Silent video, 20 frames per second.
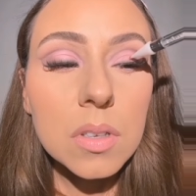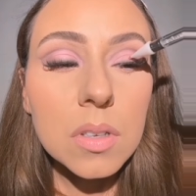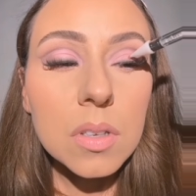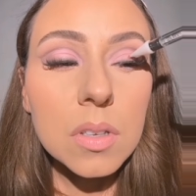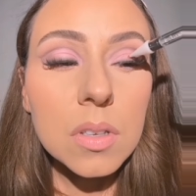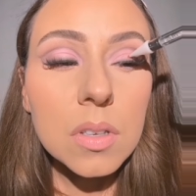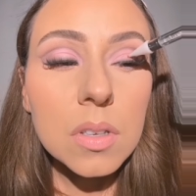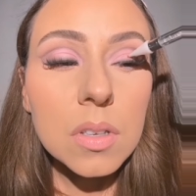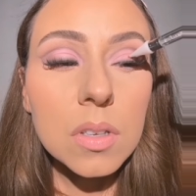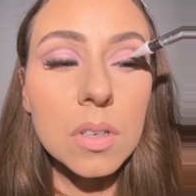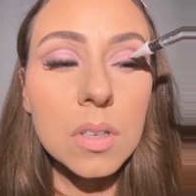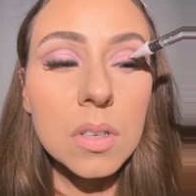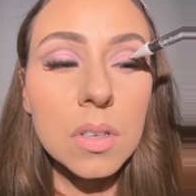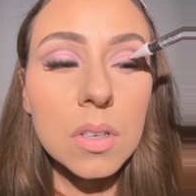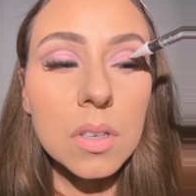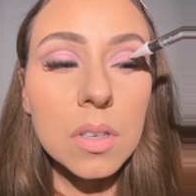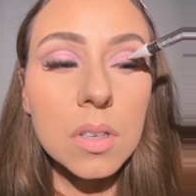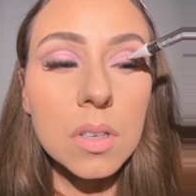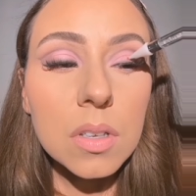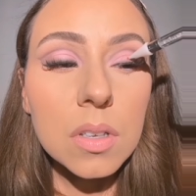
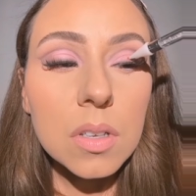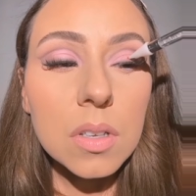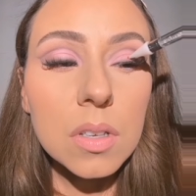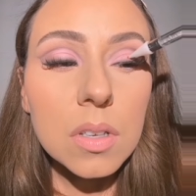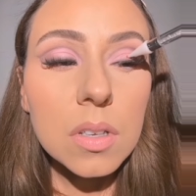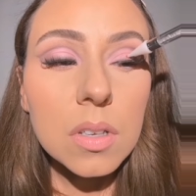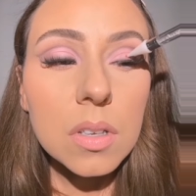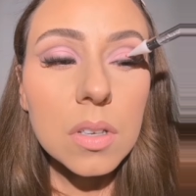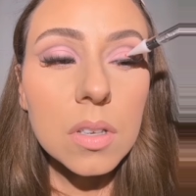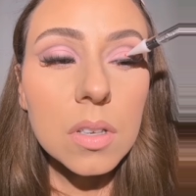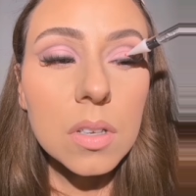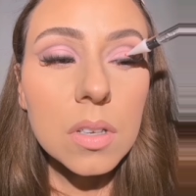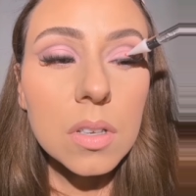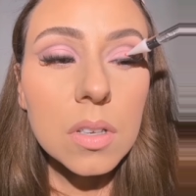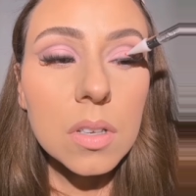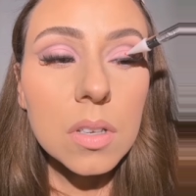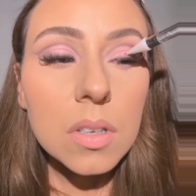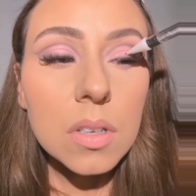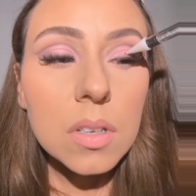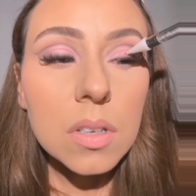
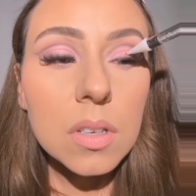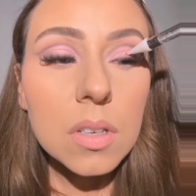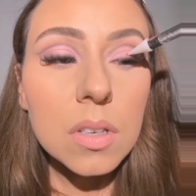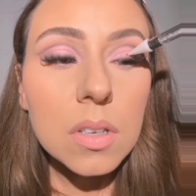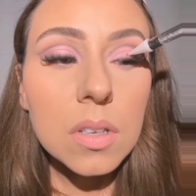(no one is talking)